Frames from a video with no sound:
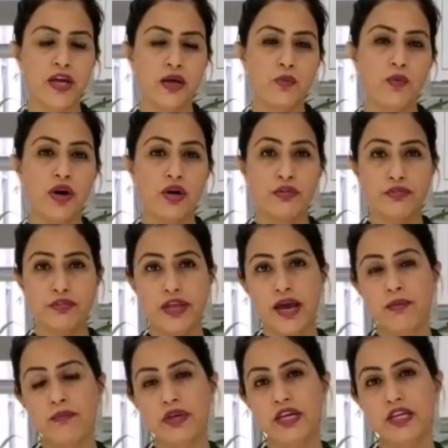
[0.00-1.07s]
one of
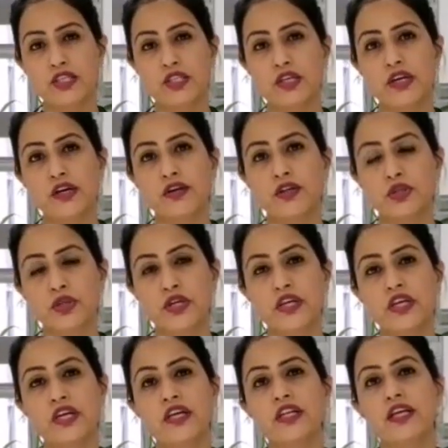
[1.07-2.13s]
them is uh,
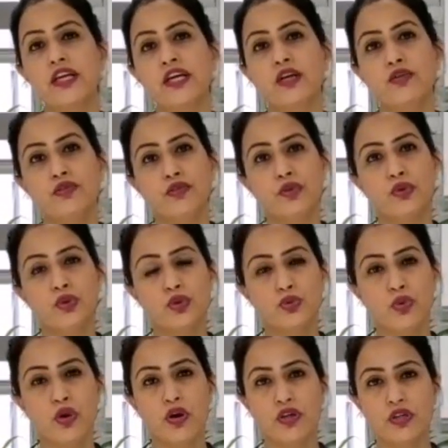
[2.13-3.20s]
drinking the infused
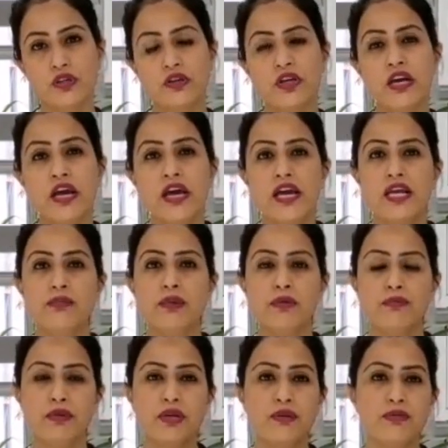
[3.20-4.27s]
water in my
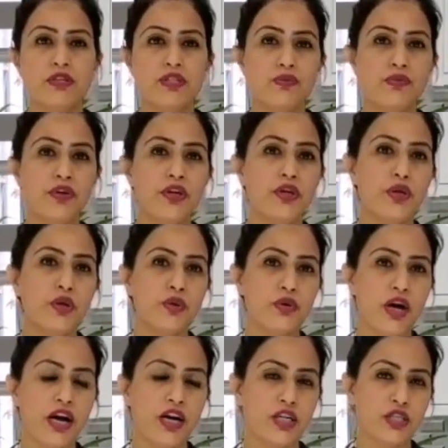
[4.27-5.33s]
previous video
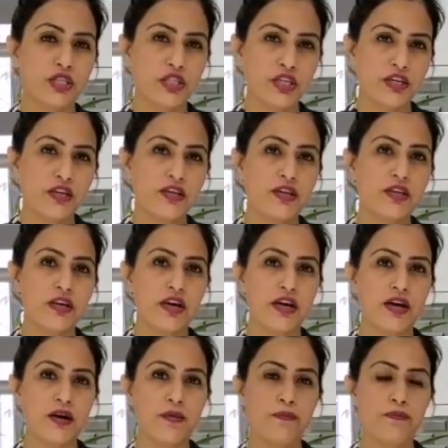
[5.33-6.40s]
i shared
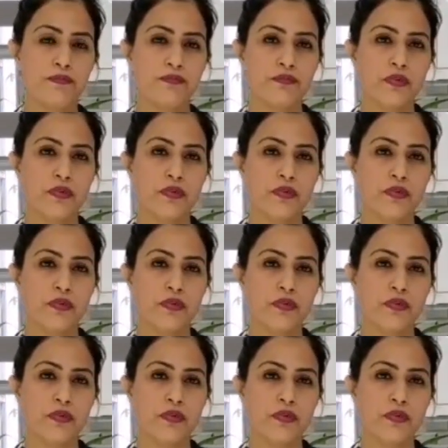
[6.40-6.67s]
um,